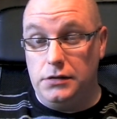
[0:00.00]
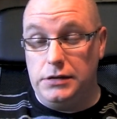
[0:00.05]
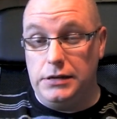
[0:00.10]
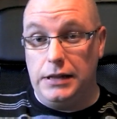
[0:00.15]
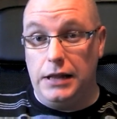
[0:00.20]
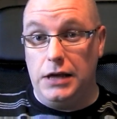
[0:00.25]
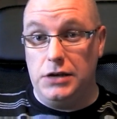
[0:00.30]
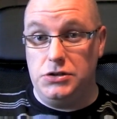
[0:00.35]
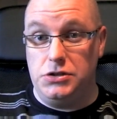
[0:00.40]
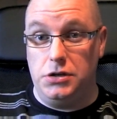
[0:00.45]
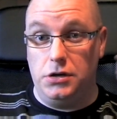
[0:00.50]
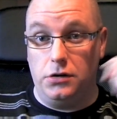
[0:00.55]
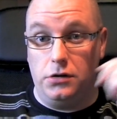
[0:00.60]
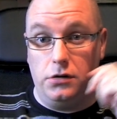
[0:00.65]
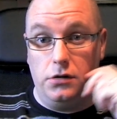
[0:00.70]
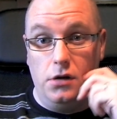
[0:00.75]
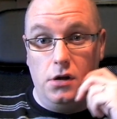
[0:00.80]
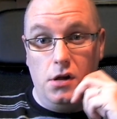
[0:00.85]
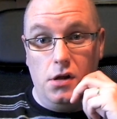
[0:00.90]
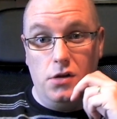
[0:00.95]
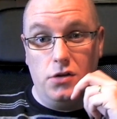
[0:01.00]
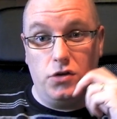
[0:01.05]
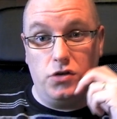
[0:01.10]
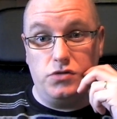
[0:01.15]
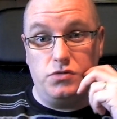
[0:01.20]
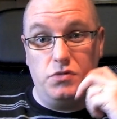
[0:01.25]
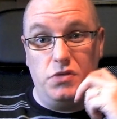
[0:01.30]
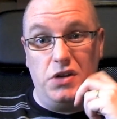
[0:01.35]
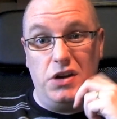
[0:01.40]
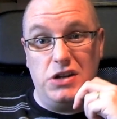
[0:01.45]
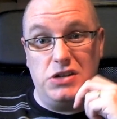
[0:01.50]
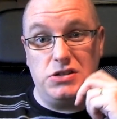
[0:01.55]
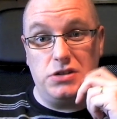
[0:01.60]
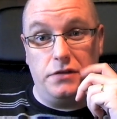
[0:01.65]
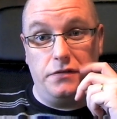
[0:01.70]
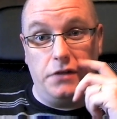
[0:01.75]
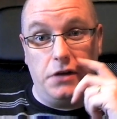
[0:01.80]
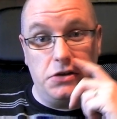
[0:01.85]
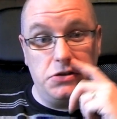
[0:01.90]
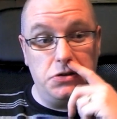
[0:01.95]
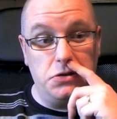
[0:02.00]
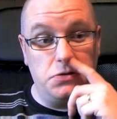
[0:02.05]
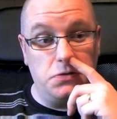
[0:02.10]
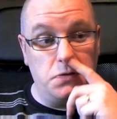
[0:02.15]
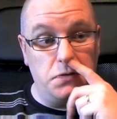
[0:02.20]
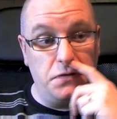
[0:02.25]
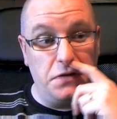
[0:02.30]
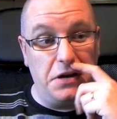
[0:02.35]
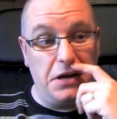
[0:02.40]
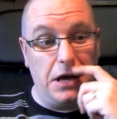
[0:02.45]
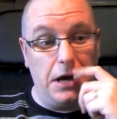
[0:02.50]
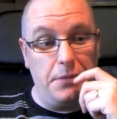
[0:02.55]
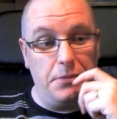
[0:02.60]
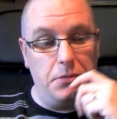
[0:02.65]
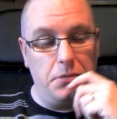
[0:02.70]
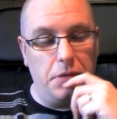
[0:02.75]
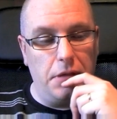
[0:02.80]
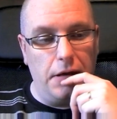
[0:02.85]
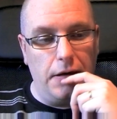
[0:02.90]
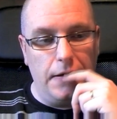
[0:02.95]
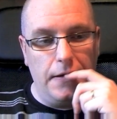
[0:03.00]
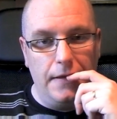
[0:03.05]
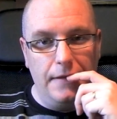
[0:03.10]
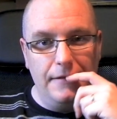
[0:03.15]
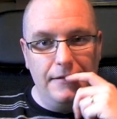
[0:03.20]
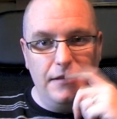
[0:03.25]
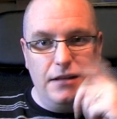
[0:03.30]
Did last year. Got some really nice stuff last year, so I was very happy with that.